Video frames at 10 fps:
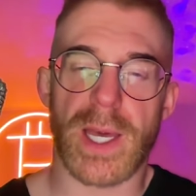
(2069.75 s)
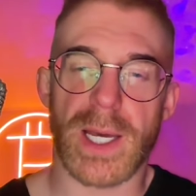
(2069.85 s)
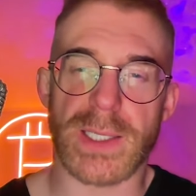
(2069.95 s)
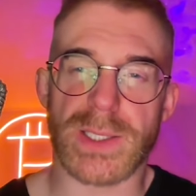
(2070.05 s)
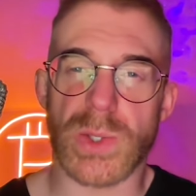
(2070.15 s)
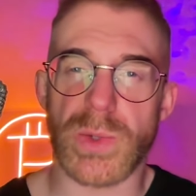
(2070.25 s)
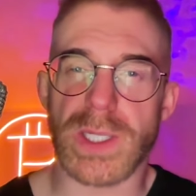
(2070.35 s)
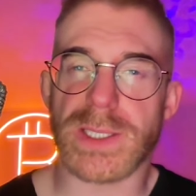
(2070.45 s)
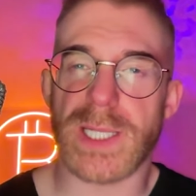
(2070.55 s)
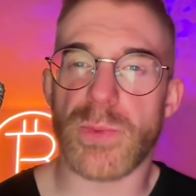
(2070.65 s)
Uh, so
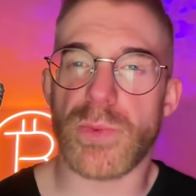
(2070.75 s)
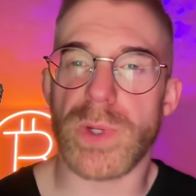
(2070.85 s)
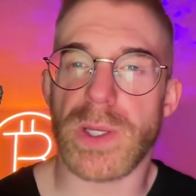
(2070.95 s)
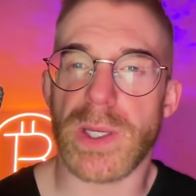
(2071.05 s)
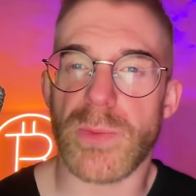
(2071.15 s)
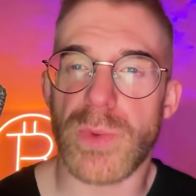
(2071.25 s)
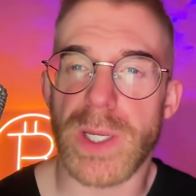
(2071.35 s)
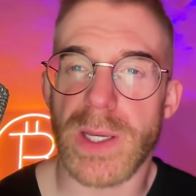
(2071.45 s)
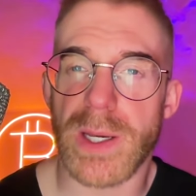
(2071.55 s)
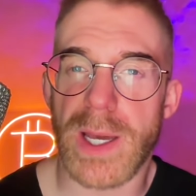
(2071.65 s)
instead, we,
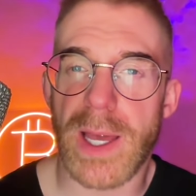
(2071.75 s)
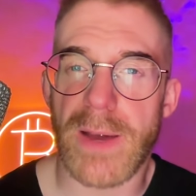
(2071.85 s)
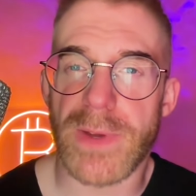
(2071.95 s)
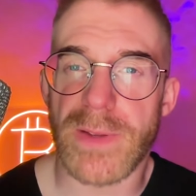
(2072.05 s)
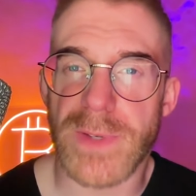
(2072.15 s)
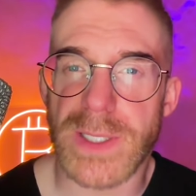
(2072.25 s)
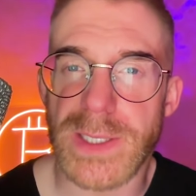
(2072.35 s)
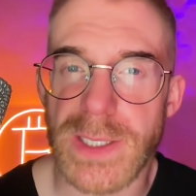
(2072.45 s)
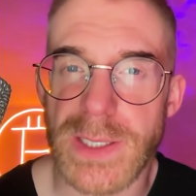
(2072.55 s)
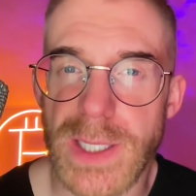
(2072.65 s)
we uh, have
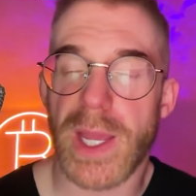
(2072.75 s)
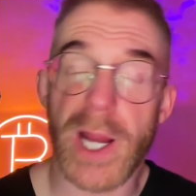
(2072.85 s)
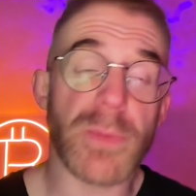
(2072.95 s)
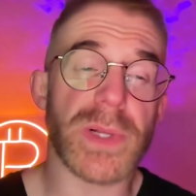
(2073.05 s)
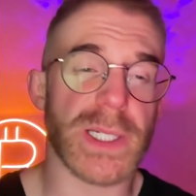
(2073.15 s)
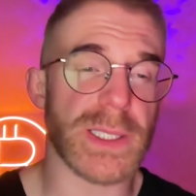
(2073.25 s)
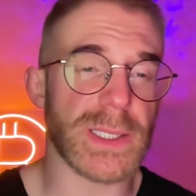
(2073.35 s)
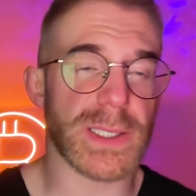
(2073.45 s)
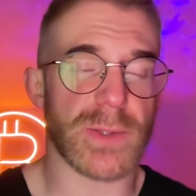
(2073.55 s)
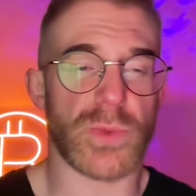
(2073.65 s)
invented
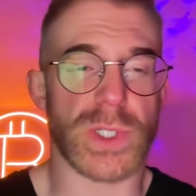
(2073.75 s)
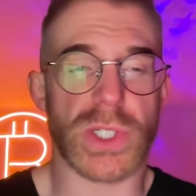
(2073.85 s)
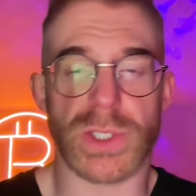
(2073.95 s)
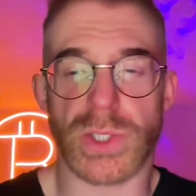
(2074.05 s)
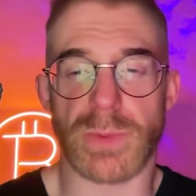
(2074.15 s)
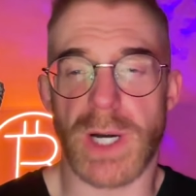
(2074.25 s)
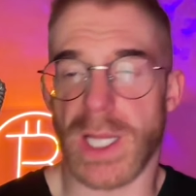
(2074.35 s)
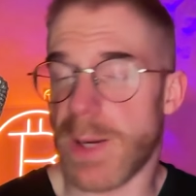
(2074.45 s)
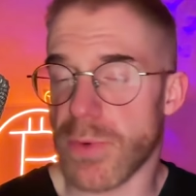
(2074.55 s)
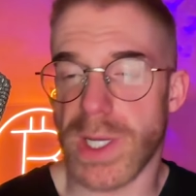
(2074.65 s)
airplanes, which consume a
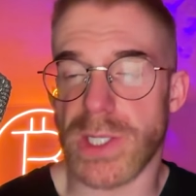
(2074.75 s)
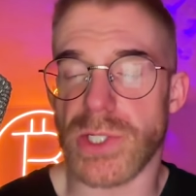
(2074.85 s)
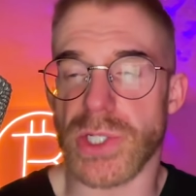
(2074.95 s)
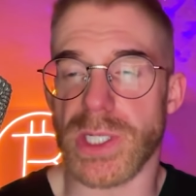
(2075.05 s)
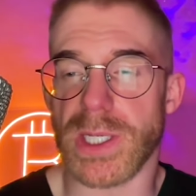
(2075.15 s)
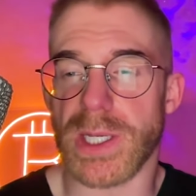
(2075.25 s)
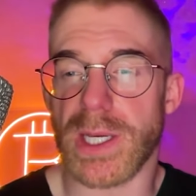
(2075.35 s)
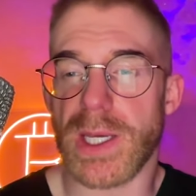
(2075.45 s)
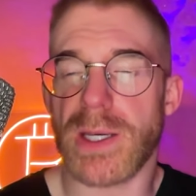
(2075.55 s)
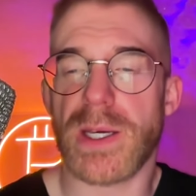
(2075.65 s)
lot more energy
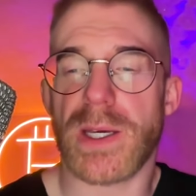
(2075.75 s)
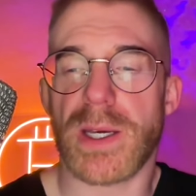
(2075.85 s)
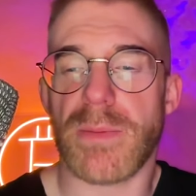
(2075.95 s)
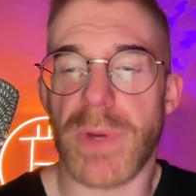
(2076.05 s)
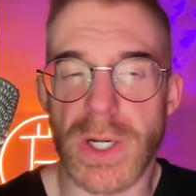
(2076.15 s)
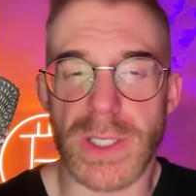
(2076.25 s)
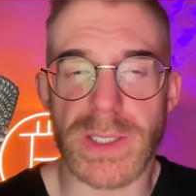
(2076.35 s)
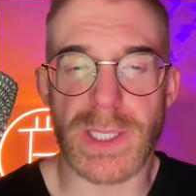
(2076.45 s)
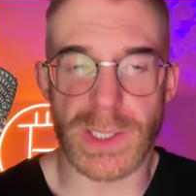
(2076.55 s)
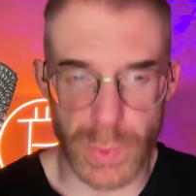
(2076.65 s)

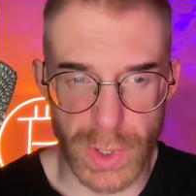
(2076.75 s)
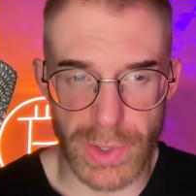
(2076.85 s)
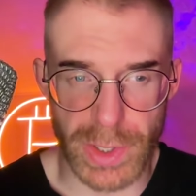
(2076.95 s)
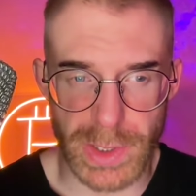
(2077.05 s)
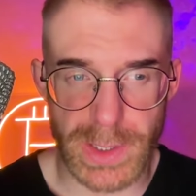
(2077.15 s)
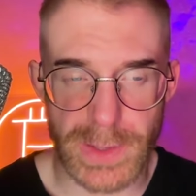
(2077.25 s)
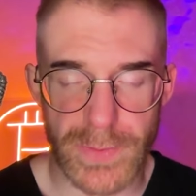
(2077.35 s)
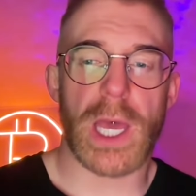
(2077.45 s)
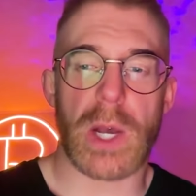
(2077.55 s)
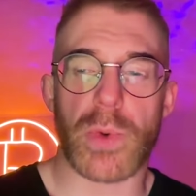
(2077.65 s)
because it's worth it.
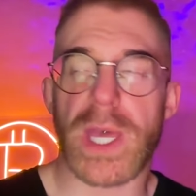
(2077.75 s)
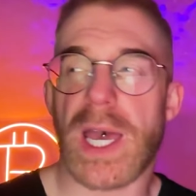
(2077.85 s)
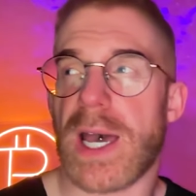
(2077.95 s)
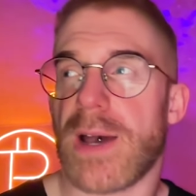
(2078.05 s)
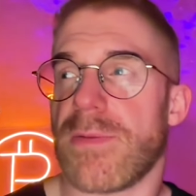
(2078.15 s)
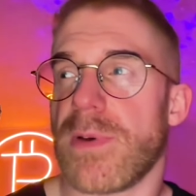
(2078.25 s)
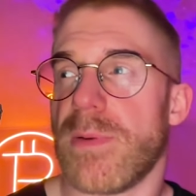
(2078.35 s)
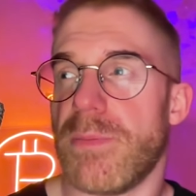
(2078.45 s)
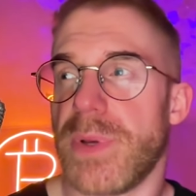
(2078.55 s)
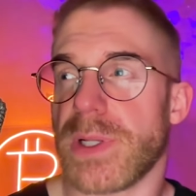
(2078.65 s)
And we have
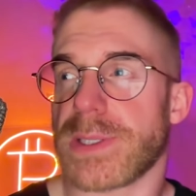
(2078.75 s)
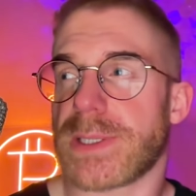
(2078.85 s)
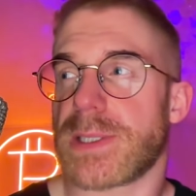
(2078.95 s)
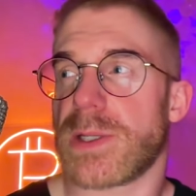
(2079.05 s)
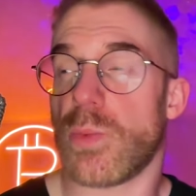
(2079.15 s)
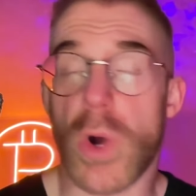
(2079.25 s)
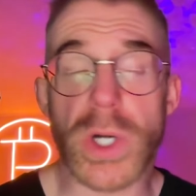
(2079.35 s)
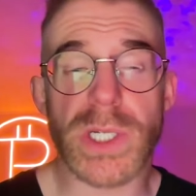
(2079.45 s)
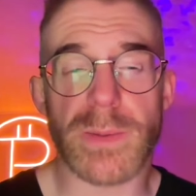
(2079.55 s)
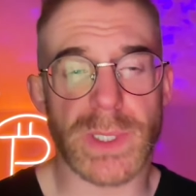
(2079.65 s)
built
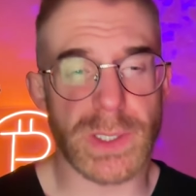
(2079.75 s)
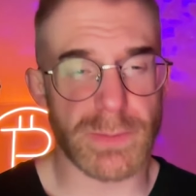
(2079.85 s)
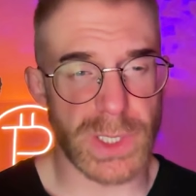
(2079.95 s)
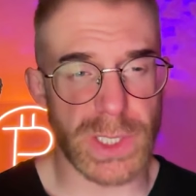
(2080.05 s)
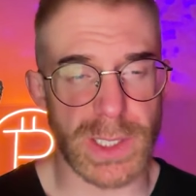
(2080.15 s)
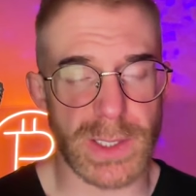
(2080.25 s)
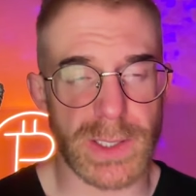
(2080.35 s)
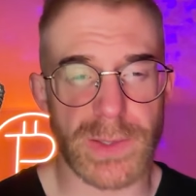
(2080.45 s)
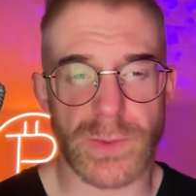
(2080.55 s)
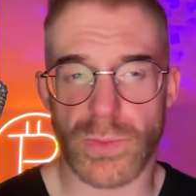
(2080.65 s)
washing
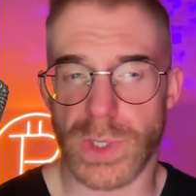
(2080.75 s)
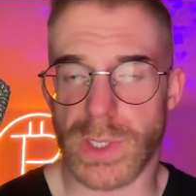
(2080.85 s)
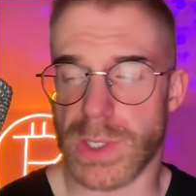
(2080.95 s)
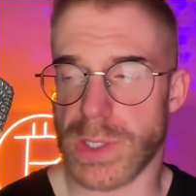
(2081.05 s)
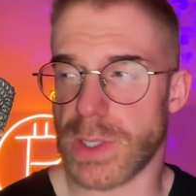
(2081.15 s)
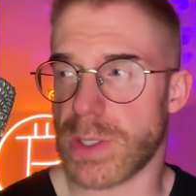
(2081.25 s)
machines, which